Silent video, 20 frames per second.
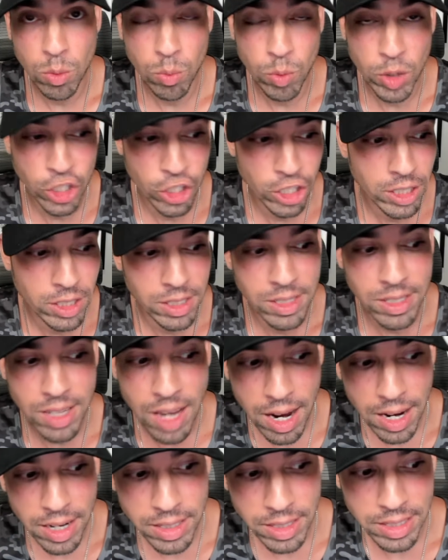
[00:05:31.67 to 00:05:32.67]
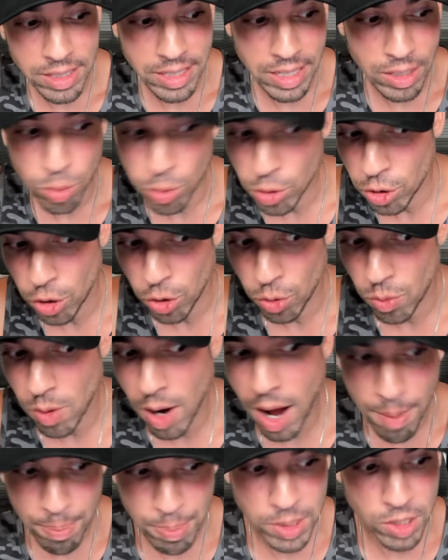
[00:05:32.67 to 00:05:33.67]
which is sine is equal to
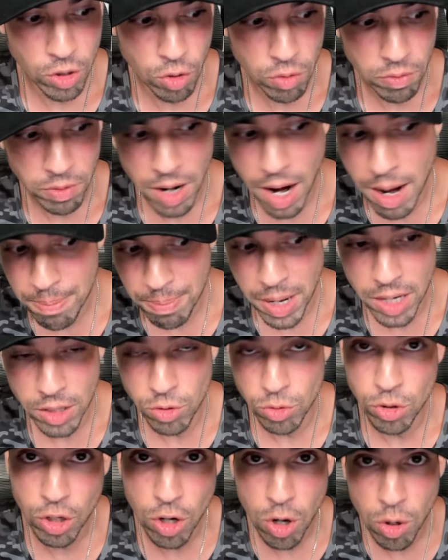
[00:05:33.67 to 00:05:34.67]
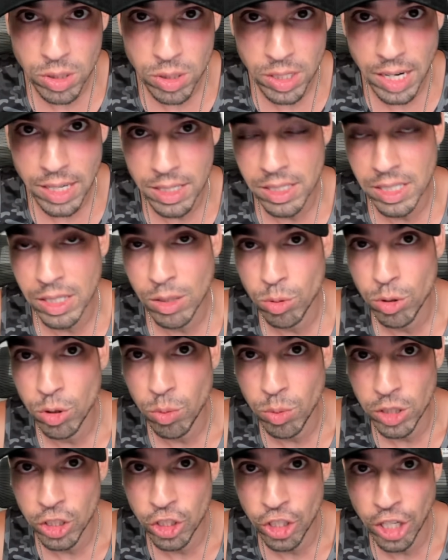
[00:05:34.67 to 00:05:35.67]
opposite over hypotenuse, cosine is equal
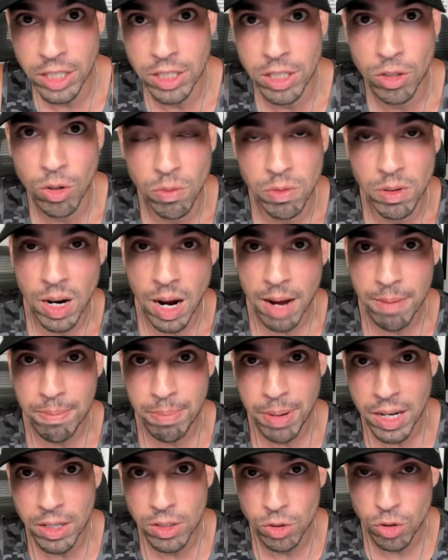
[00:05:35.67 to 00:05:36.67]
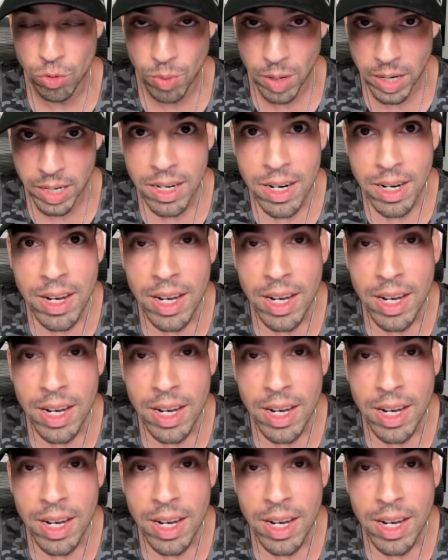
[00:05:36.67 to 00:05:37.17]
to adjacent over hypotenuse, right?